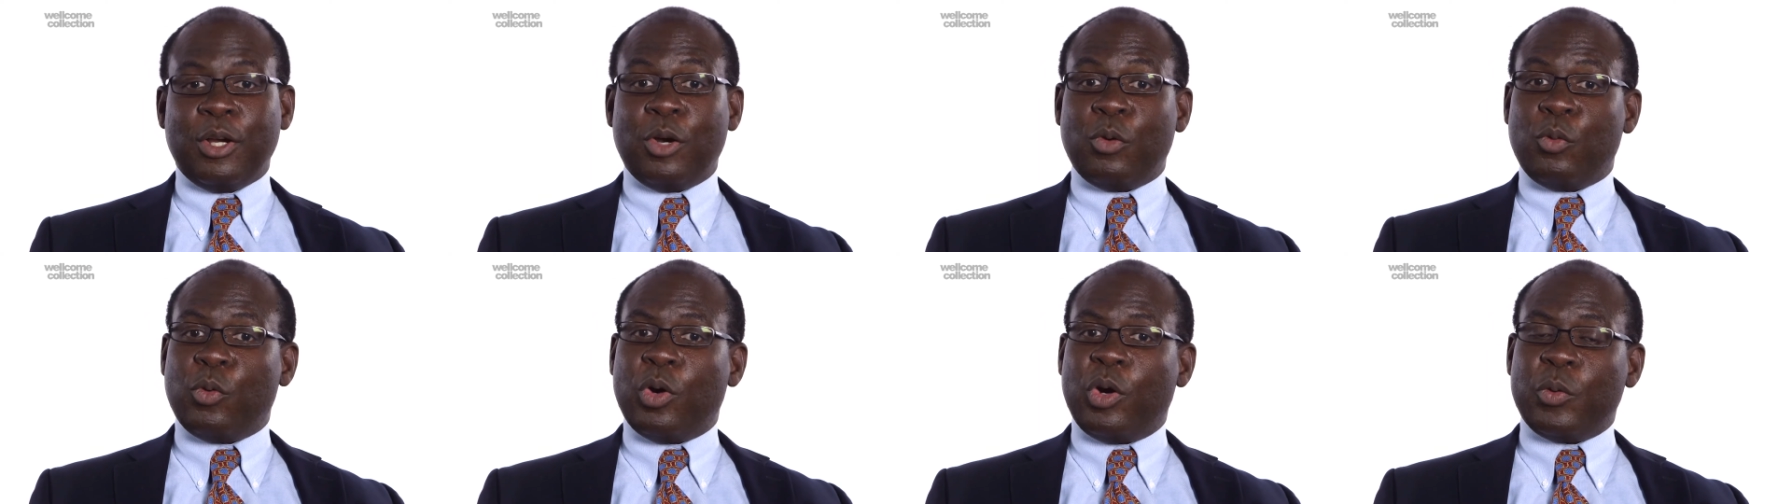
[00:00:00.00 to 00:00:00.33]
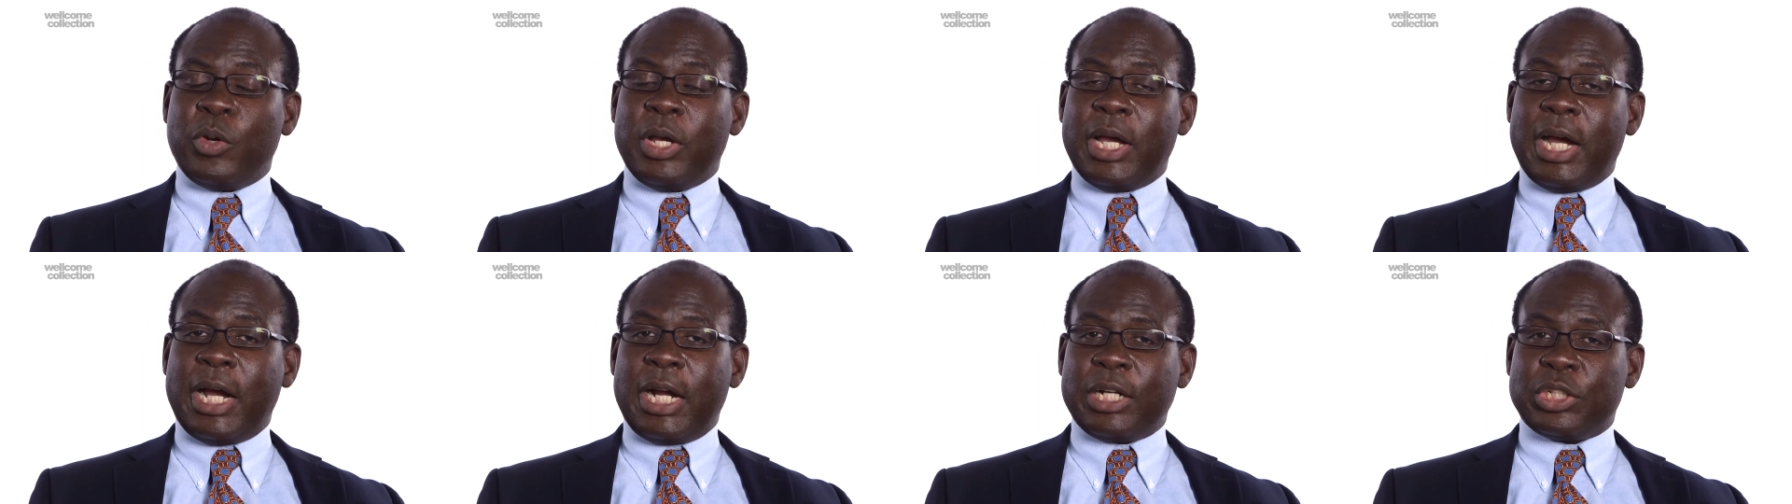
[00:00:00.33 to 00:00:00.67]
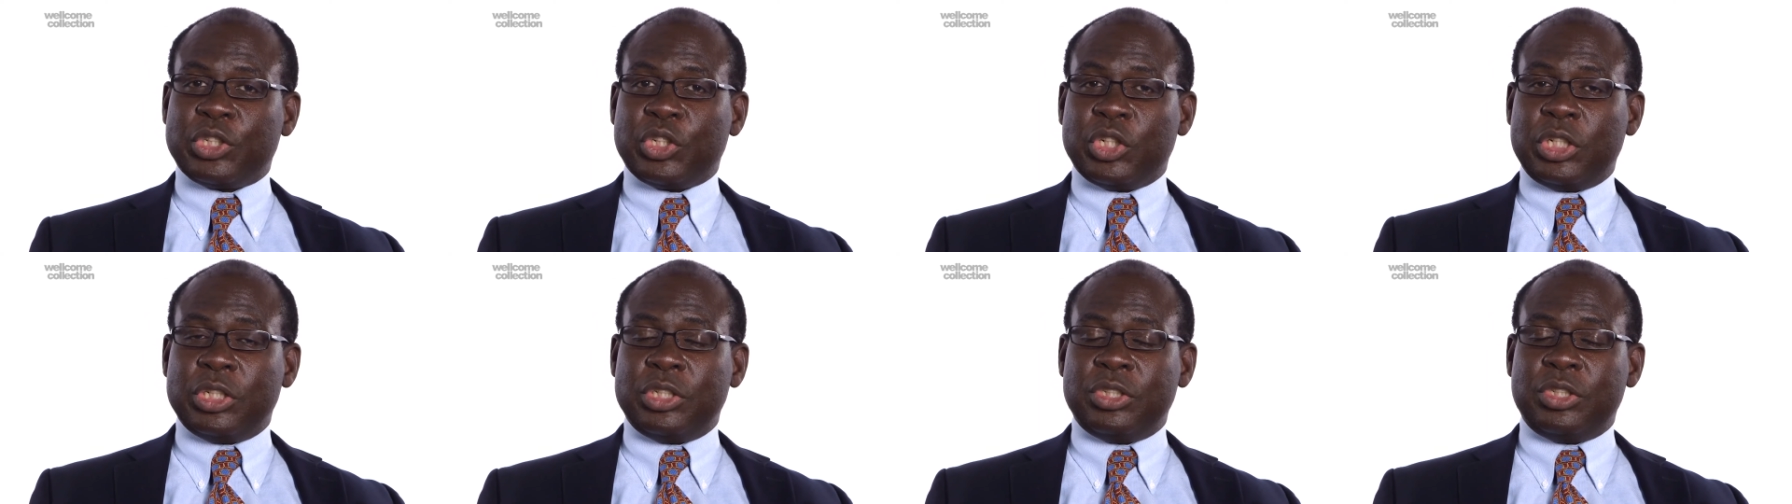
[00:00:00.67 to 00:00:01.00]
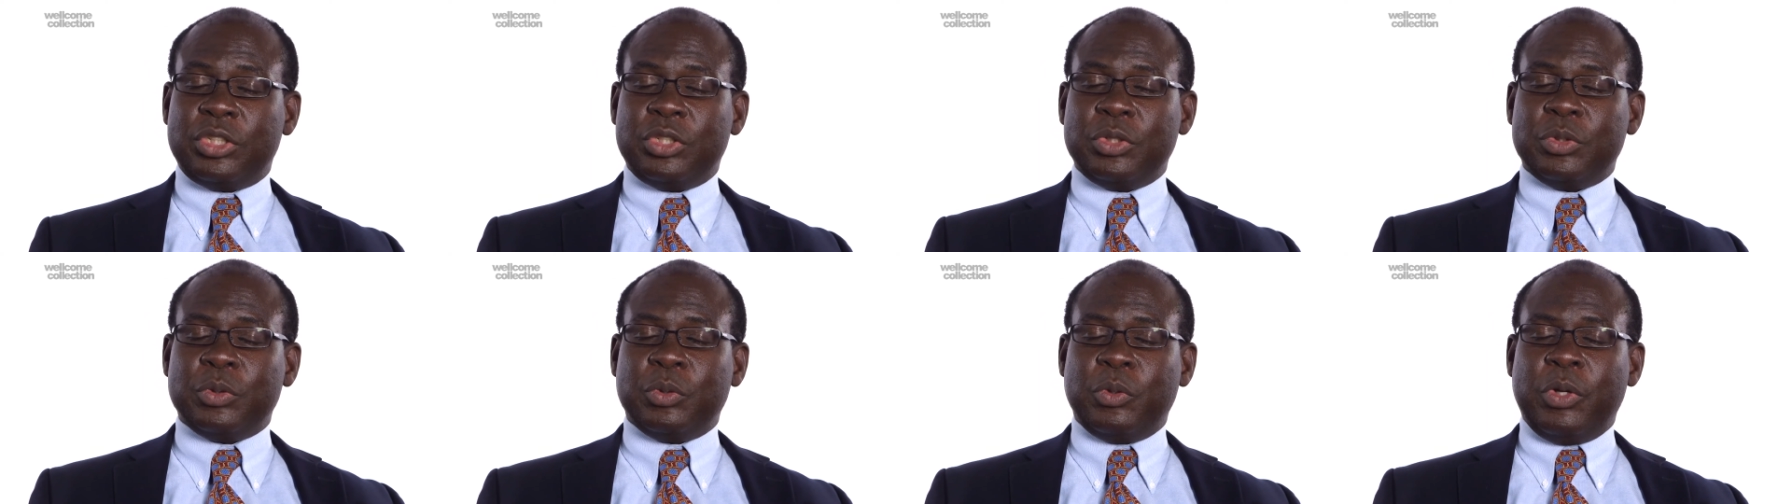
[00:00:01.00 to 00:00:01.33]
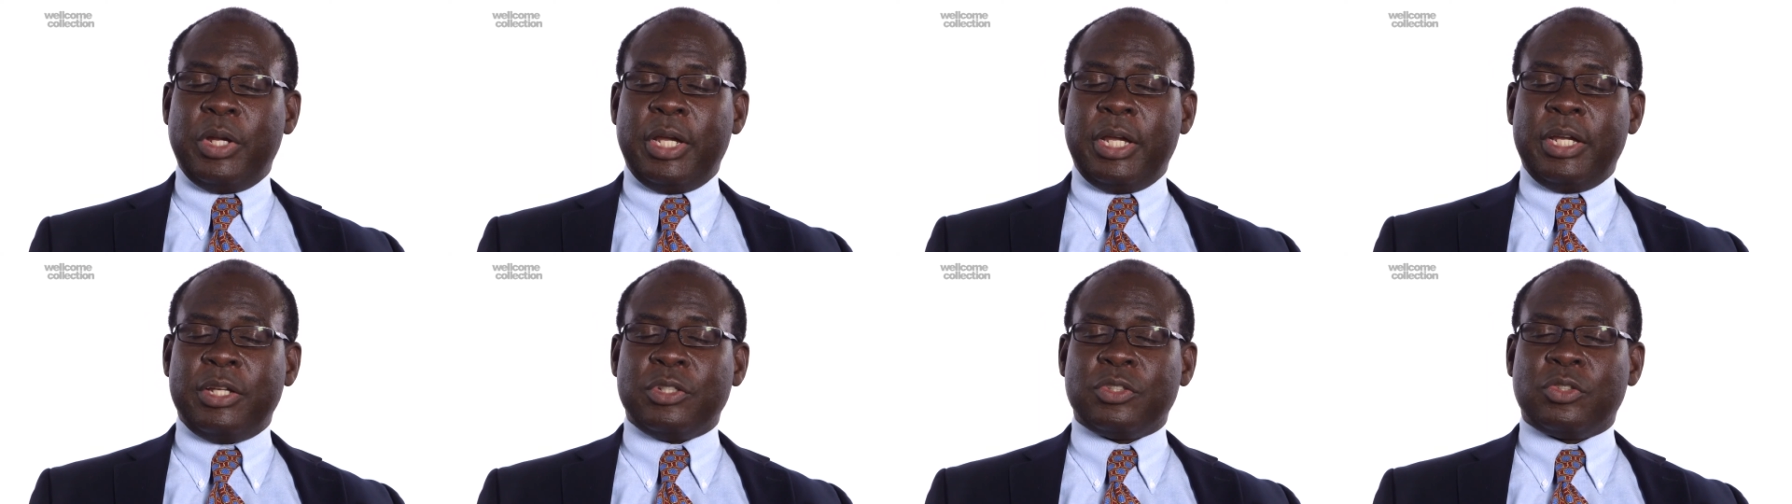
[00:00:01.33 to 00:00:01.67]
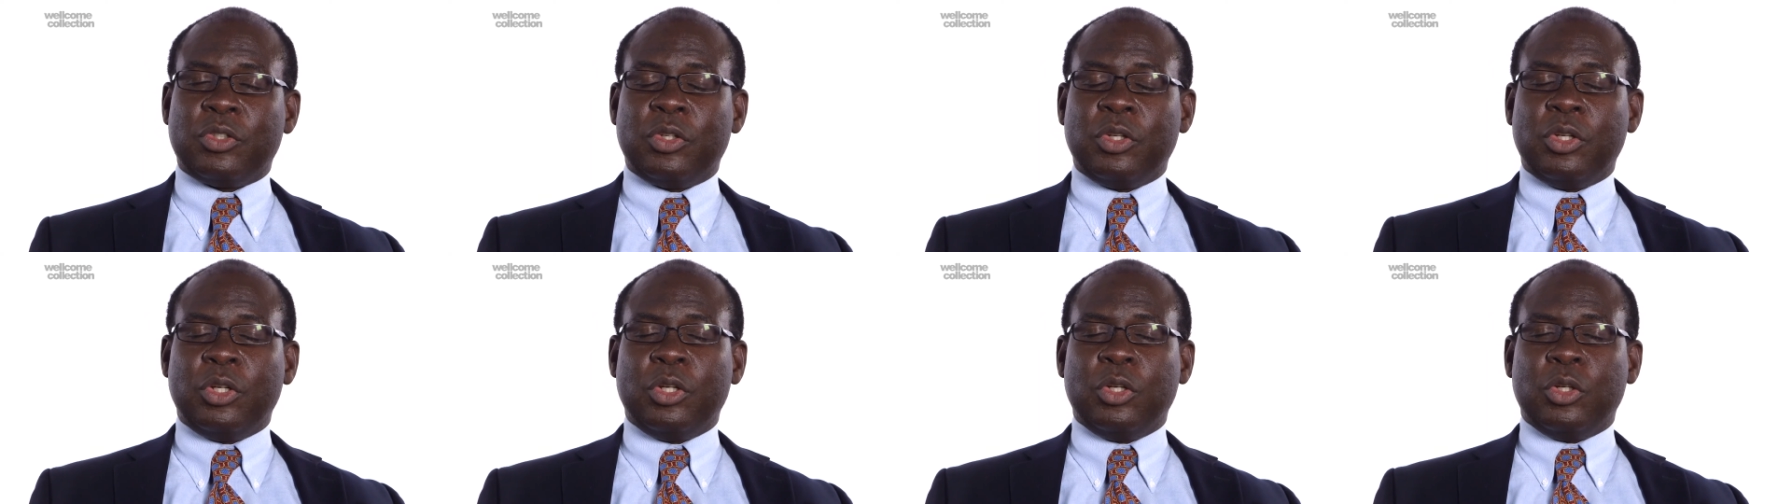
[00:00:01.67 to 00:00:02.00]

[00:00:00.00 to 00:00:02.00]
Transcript: What we actually do is